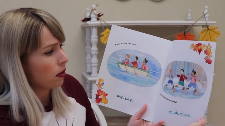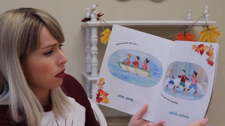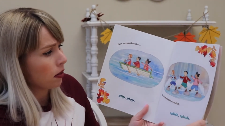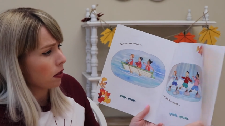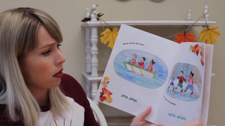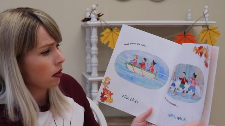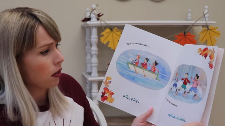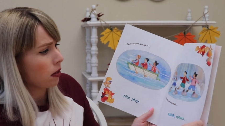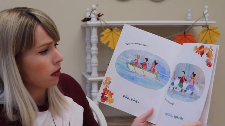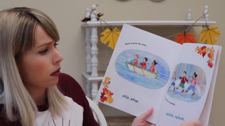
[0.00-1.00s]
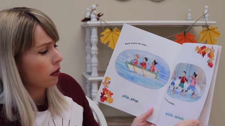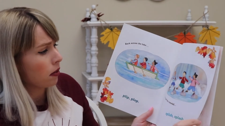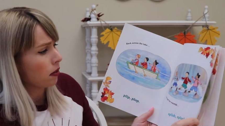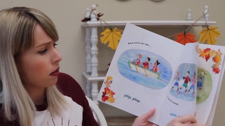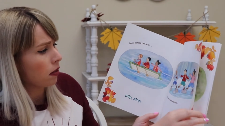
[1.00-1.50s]

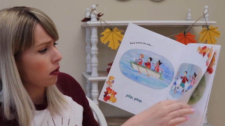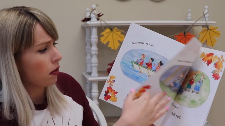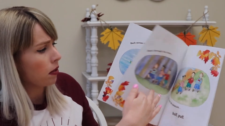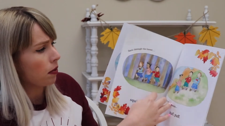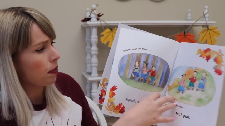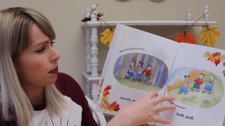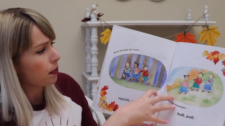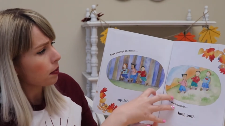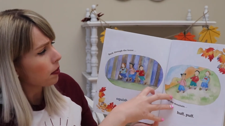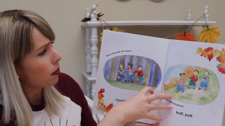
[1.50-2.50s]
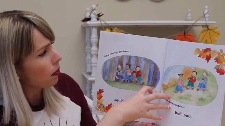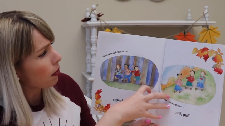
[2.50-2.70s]
Nothing is said.